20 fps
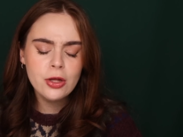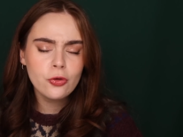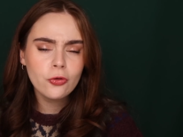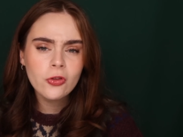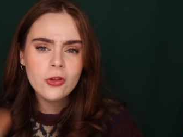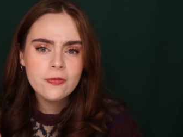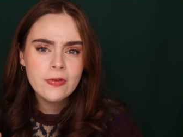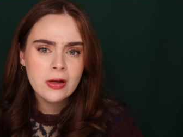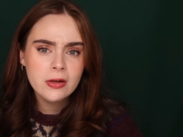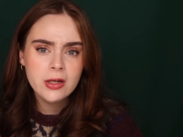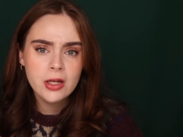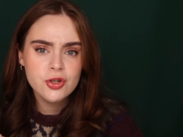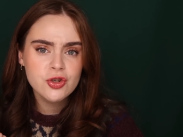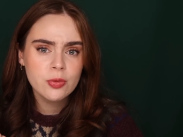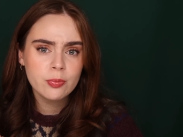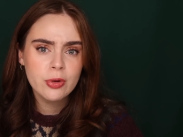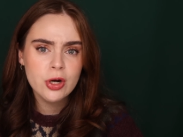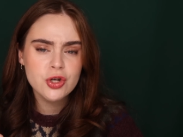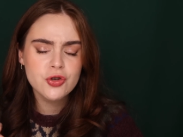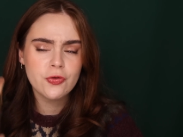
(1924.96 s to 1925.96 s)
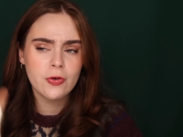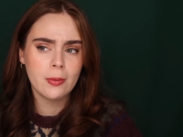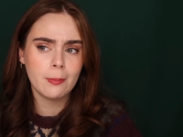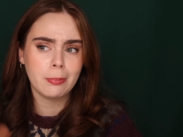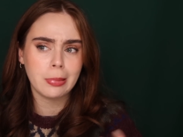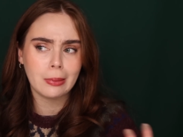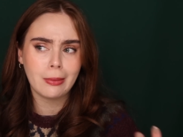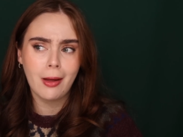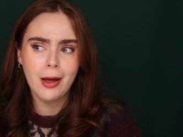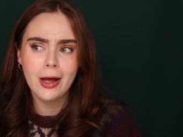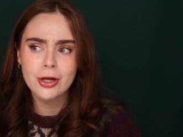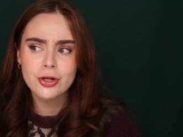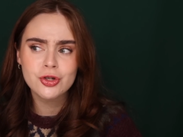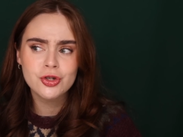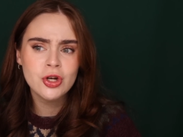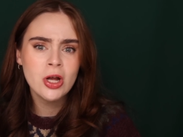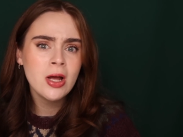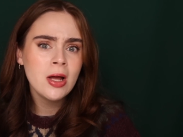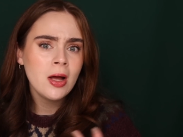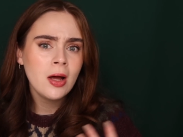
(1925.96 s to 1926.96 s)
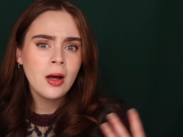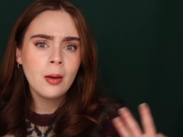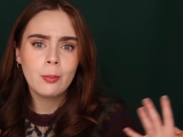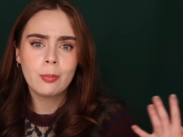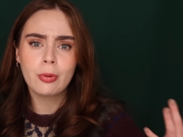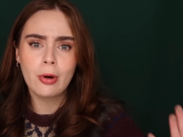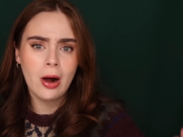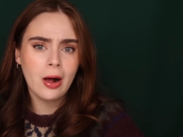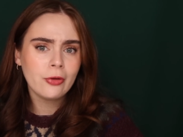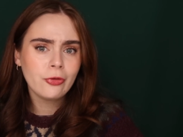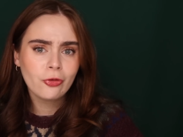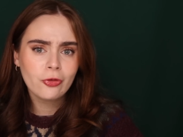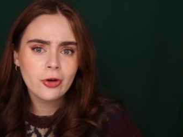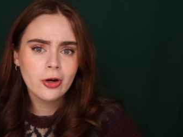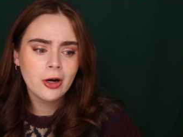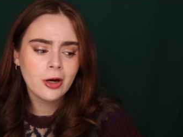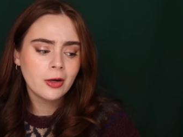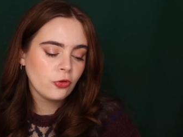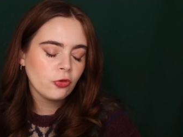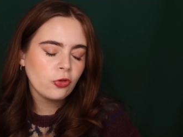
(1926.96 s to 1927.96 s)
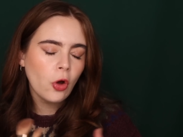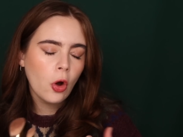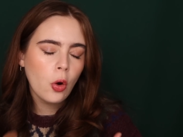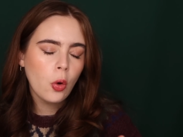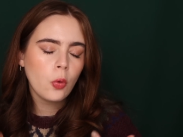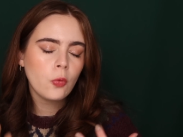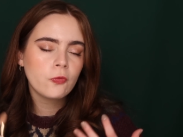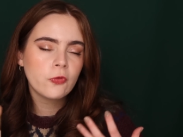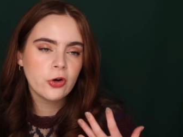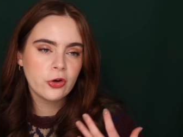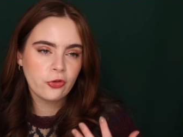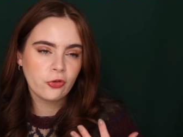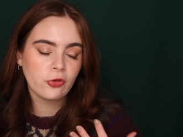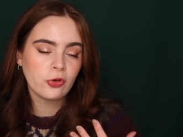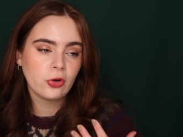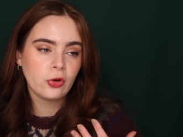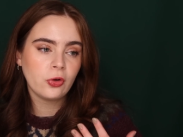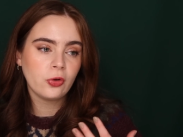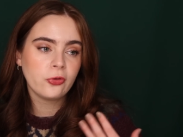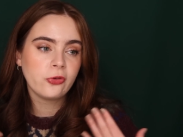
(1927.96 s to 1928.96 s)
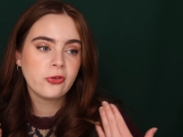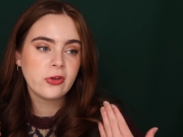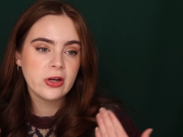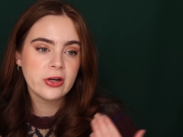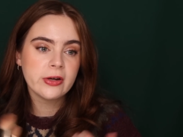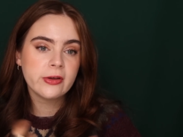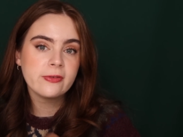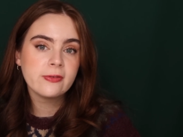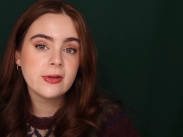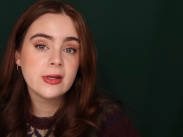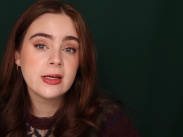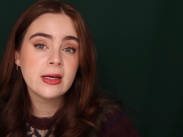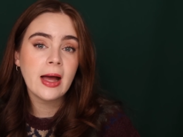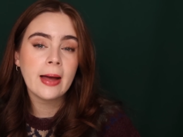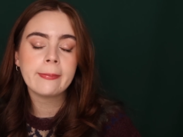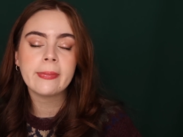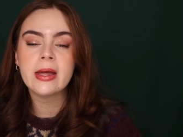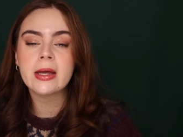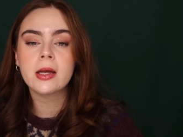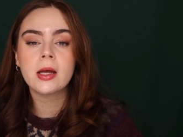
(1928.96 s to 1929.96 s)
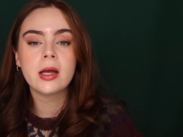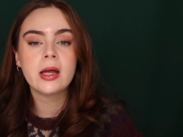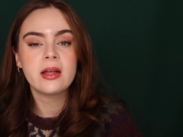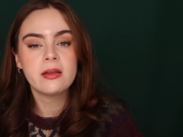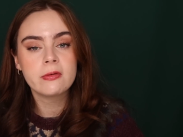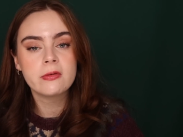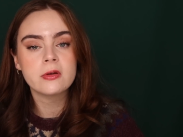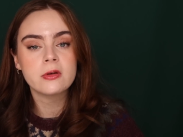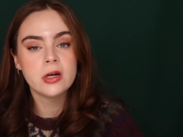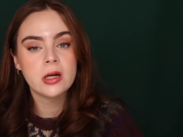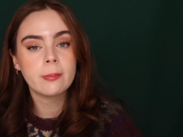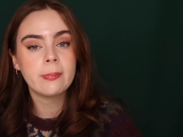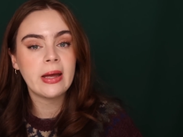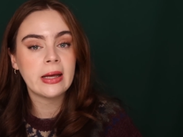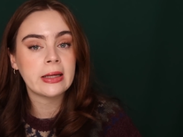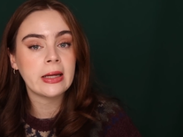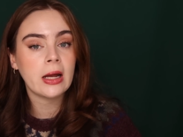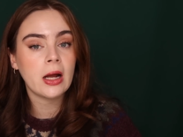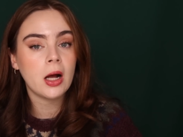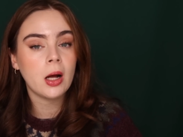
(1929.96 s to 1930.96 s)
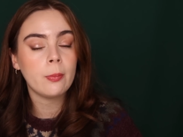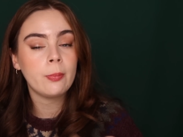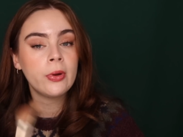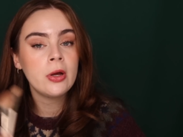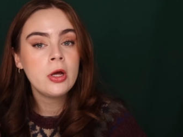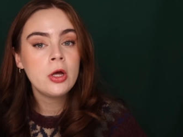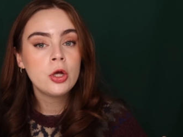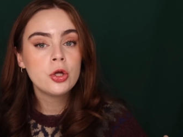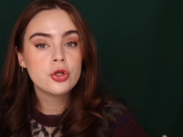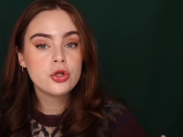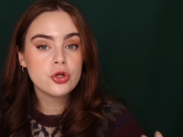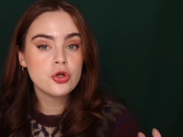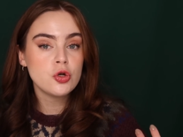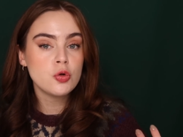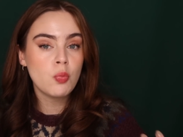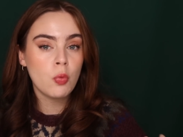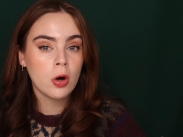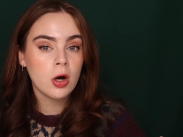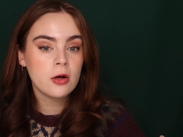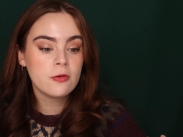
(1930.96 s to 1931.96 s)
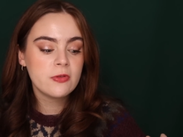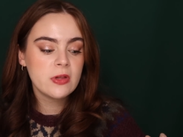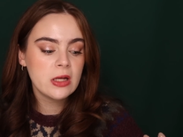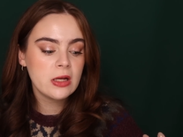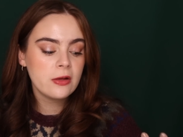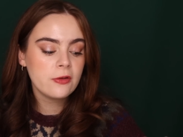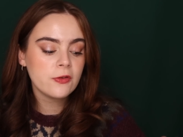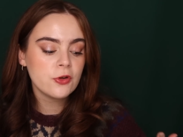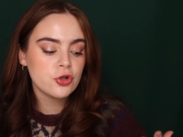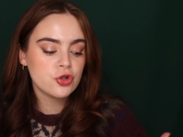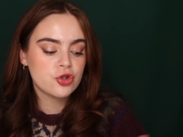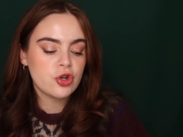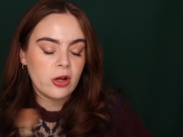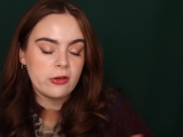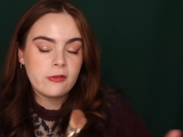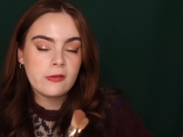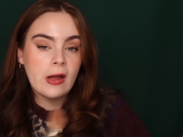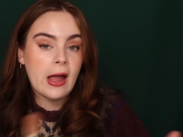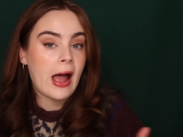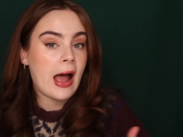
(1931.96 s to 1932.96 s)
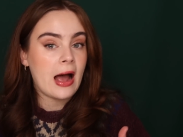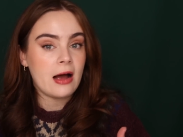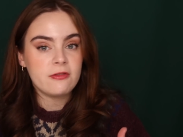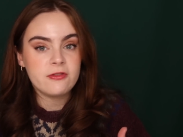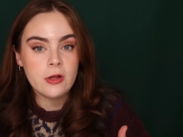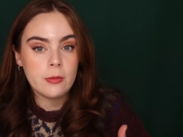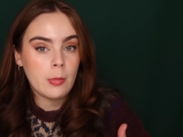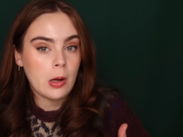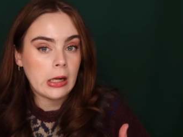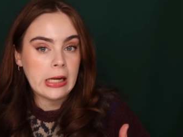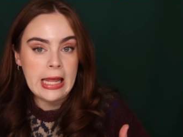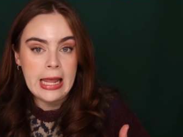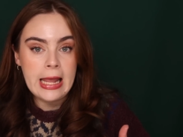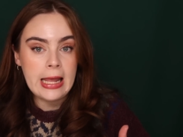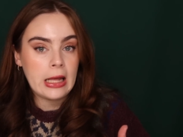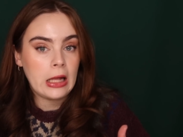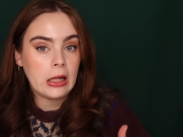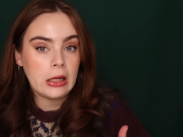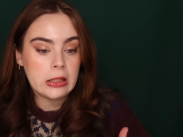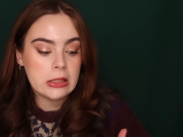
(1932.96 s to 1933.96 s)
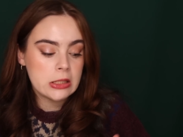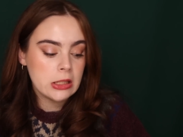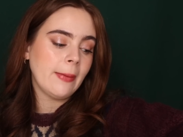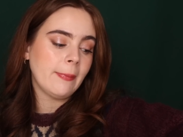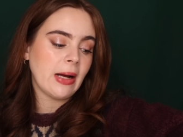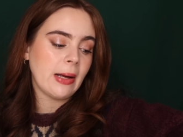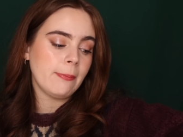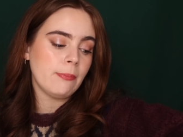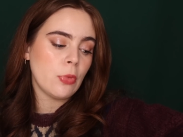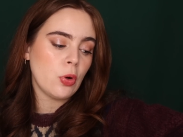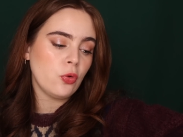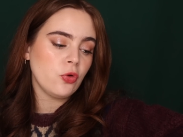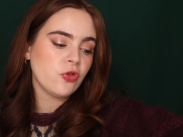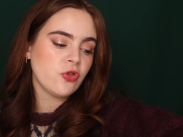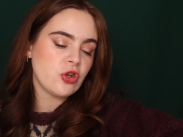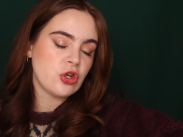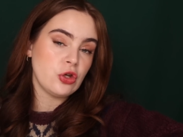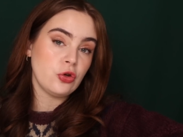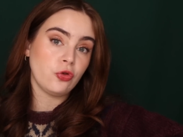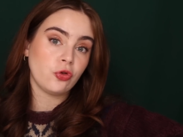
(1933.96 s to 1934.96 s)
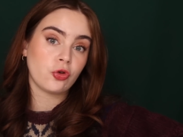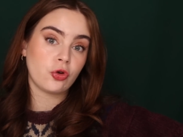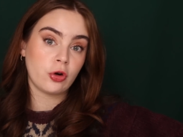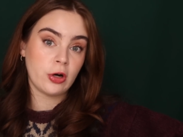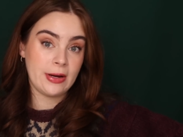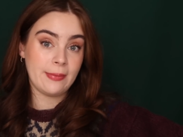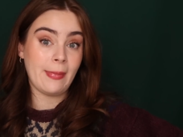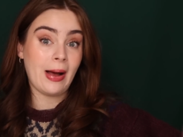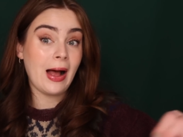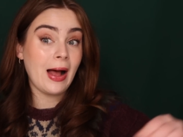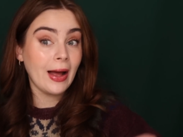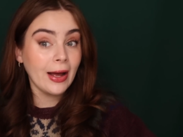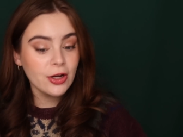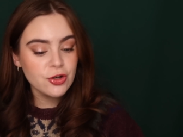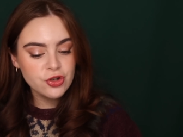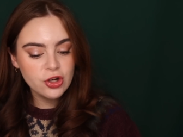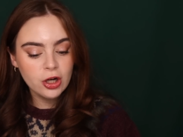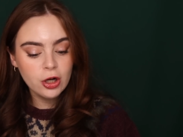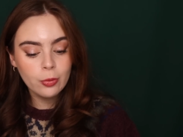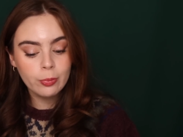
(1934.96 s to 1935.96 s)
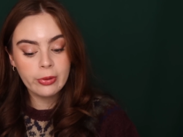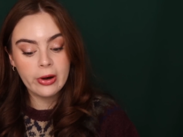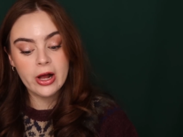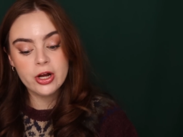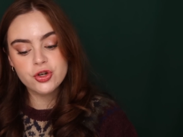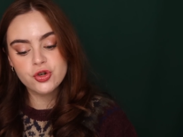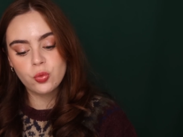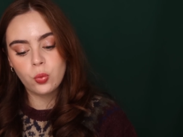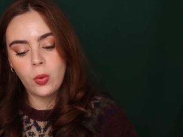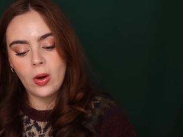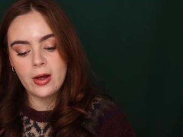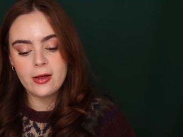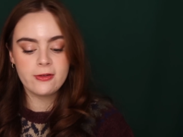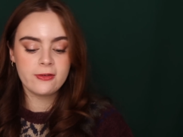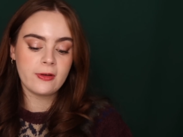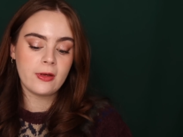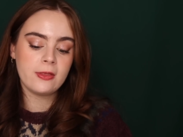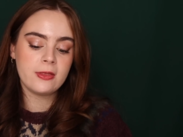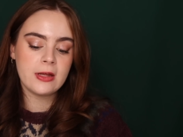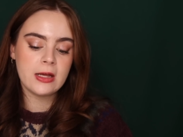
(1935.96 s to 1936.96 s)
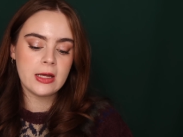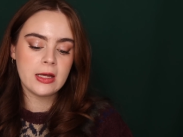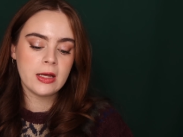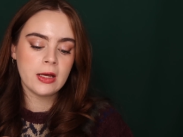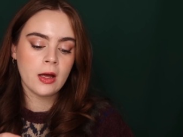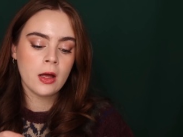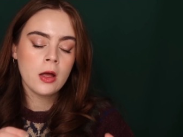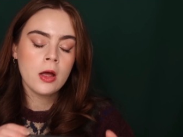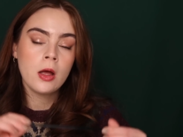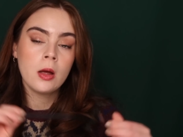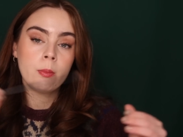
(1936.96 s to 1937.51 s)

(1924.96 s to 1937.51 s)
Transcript: use the foundation brush for blush, bronzer, so versatile. Seriously, I'm like considering picking up 2 more of these just to have them on hand. And my most used cream eyeshadow brush was the